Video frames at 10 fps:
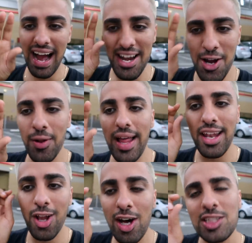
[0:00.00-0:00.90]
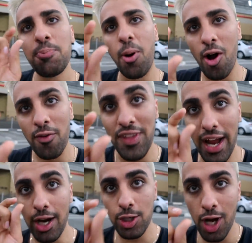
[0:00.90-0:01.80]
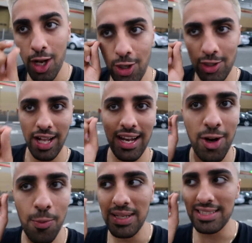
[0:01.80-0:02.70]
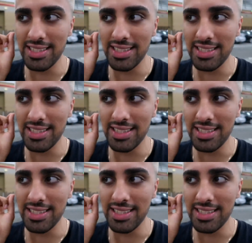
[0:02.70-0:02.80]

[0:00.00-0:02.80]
I know that last part of the haircut looked a little bit